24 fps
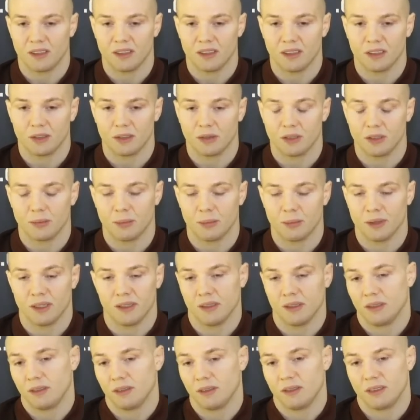do it. But
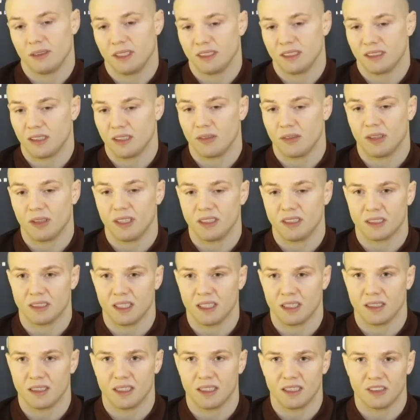that's how it is.
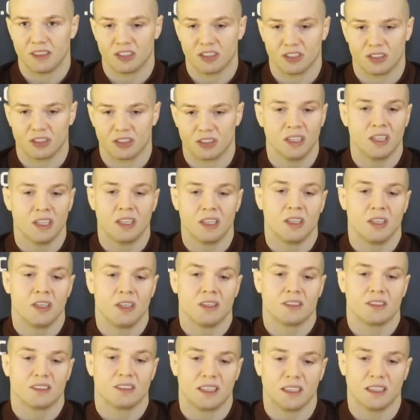Like, they just
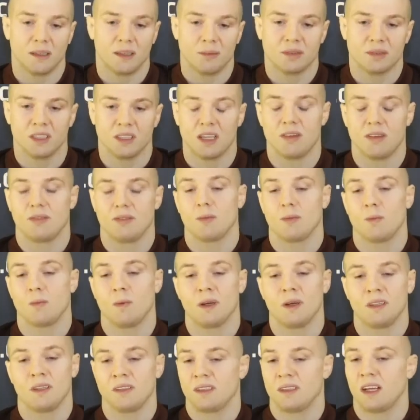set themselves on
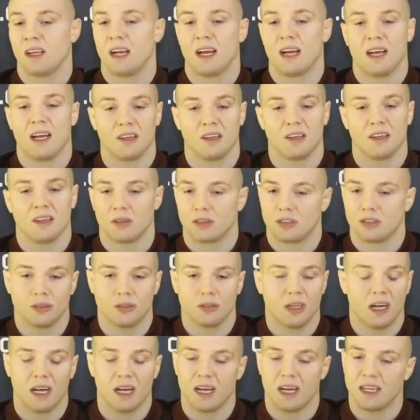one guy or two
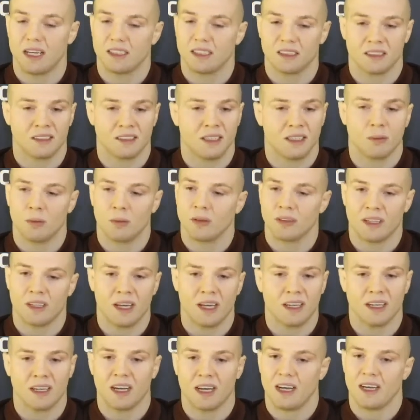guys, and they want
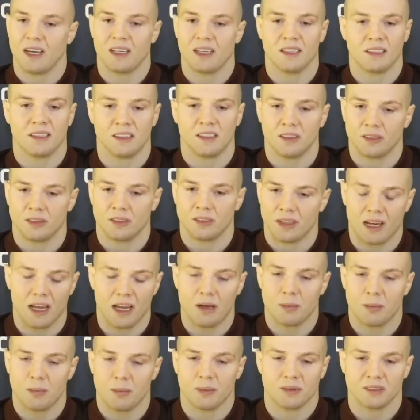that guy until that
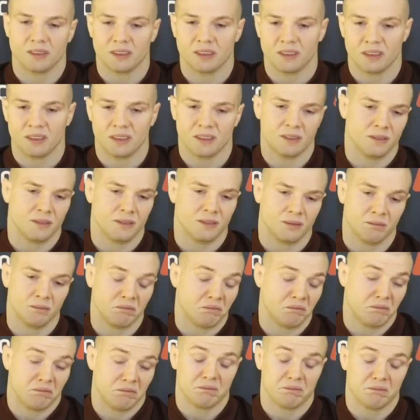happens. And then,
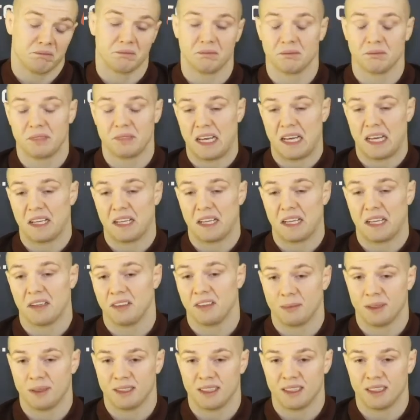
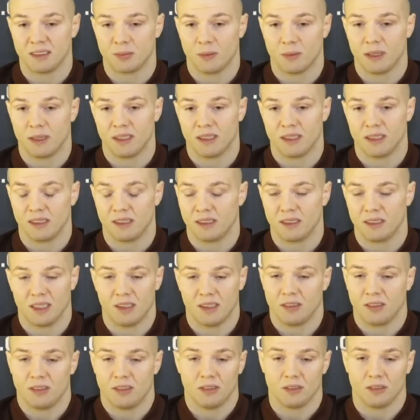man, that's why, I
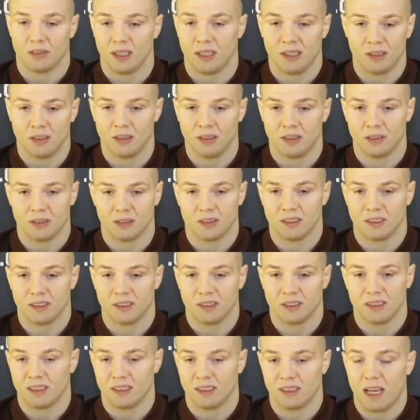don't know.
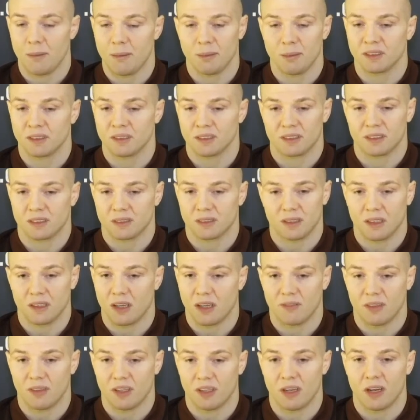It happens
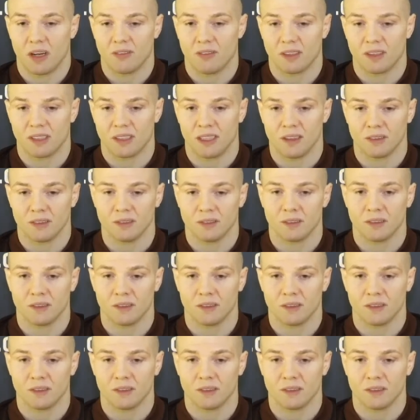very often now.